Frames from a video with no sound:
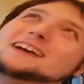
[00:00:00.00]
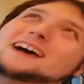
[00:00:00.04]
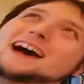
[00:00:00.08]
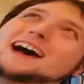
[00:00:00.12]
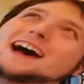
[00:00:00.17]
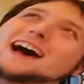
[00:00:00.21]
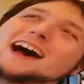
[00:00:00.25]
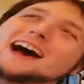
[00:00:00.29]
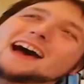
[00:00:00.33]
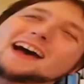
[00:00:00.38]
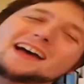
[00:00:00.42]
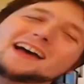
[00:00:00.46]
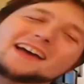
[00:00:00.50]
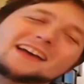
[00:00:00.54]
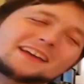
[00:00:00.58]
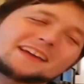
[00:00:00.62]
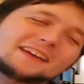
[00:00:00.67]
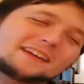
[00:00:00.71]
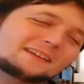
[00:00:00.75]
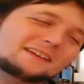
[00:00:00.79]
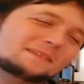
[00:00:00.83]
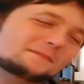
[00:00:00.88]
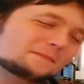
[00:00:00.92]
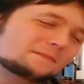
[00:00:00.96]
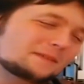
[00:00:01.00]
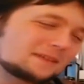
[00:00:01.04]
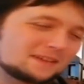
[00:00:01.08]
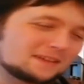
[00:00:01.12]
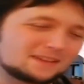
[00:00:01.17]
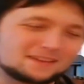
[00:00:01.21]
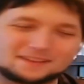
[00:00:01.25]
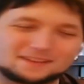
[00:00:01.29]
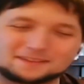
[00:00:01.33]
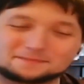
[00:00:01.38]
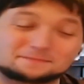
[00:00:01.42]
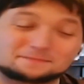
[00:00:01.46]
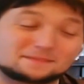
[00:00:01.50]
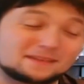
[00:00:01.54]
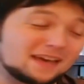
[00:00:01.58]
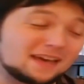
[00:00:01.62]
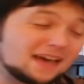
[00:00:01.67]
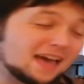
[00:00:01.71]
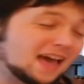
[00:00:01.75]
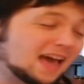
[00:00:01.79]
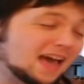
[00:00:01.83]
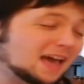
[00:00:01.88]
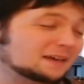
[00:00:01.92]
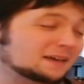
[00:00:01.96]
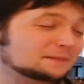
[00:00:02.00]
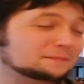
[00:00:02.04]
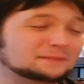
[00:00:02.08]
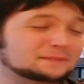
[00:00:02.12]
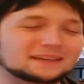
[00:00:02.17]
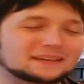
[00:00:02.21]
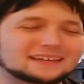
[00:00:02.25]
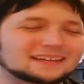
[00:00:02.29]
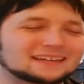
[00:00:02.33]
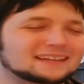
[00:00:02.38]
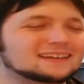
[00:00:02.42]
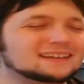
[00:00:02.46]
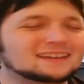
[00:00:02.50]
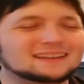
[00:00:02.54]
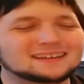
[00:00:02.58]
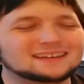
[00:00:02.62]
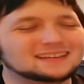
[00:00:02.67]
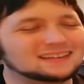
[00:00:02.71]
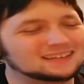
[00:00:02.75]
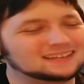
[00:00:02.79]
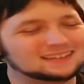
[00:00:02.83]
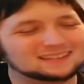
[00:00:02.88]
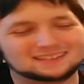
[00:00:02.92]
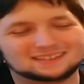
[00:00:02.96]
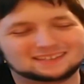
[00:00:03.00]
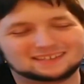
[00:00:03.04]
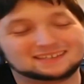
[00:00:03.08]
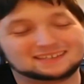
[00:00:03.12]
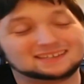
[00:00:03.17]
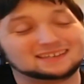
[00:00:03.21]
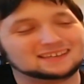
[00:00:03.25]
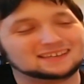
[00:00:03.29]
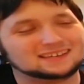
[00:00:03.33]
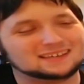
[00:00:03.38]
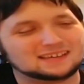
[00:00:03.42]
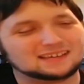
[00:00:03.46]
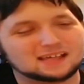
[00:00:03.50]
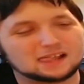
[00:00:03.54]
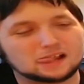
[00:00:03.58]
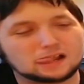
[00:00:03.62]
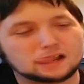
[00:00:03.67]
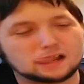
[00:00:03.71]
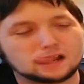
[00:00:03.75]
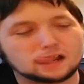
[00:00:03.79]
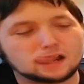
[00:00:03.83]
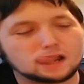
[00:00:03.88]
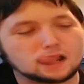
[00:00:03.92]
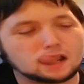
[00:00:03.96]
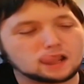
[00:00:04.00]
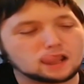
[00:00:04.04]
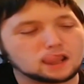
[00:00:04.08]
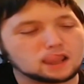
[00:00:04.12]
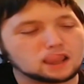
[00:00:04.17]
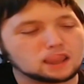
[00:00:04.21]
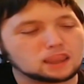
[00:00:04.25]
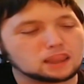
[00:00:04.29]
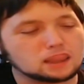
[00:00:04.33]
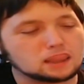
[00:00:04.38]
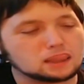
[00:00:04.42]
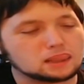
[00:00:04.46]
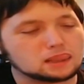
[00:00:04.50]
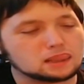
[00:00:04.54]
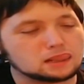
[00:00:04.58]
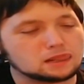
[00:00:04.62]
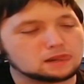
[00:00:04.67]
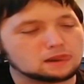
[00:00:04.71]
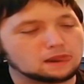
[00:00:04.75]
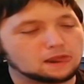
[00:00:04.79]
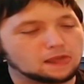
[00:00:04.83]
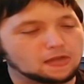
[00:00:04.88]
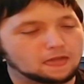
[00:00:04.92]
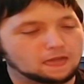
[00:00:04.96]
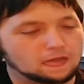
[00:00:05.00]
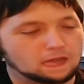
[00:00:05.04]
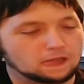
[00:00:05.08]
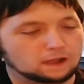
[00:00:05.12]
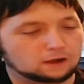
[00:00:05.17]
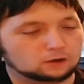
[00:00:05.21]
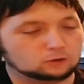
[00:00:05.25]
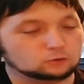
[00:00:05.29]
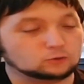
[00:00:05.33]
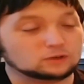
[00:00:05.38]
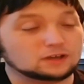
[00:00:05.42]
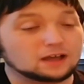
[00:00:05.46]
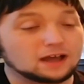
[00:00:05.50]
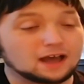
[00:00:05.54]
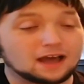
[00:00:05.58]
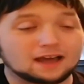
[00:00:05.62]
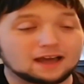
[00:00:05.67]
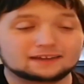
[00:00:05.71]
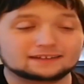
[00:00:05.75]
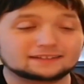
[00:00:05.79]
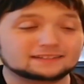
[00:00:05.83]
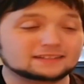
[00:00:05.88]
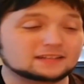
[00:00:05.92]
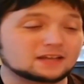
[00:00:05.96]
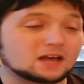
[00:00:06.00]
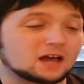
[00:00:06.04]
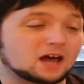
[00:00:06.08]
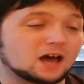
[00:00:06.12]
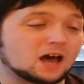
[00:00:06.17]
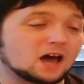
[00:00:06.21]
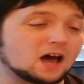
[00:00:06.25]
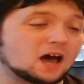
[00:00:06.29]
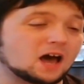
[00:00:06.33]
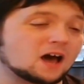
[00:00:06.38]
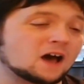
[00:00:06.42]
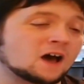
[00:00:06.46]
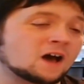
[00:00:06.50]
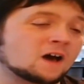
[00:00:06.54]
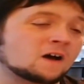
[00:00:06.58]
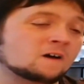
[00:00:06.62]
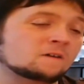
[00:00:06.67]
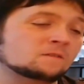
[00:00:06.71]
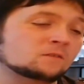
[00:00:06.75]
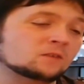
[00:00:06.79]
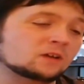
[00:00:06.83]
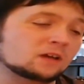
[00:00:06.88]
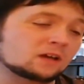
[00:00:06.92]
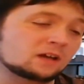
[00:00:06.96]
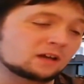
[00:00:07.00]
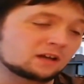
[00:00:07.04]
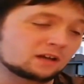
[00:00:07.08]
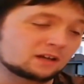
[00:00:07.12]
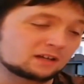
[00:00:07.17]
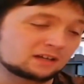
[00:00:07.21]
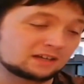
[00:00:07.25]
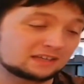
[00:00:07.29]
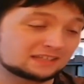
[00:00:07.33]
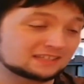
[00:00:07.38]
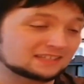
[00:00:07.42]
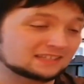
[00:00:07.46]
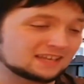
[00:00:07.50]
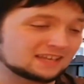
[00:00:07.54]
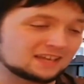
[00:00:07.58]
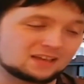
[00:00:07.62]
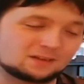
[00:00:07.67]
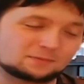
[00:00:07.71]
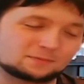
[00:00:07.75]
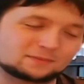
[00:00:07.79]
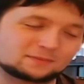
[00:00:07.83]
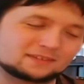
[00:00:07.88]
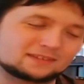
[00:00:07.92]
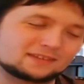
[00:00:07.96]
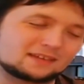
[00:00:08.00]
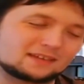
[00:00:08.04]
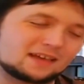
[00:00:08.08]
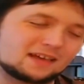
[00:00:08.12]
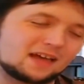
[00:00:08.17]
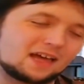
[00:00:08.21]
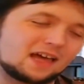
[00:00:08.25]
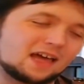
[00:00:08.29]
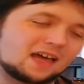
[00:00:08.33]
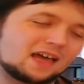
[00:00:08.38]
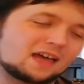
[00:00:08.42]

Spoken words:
that you excel at, but I definitely think that you are a comedy queen at heart, and I can't wait to see more of that from you. This is a total toot for me.